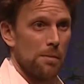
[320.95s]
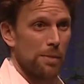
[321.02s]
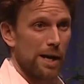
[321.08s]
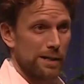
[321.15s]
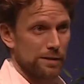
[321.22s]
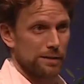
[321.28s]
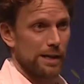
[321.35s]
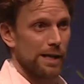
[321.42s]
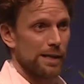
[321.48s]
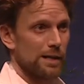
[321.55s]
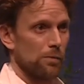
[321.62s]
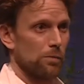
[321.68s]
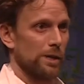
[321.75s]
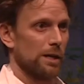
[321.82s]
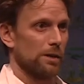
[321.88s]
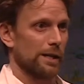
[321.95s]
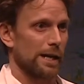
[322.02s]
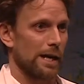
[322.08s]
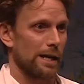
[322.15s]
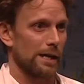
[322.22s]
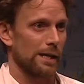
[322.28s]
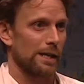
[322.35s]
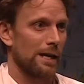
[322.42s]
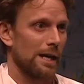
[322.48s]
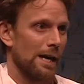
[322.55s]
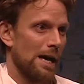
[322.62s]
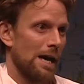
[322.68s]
by the data we are getting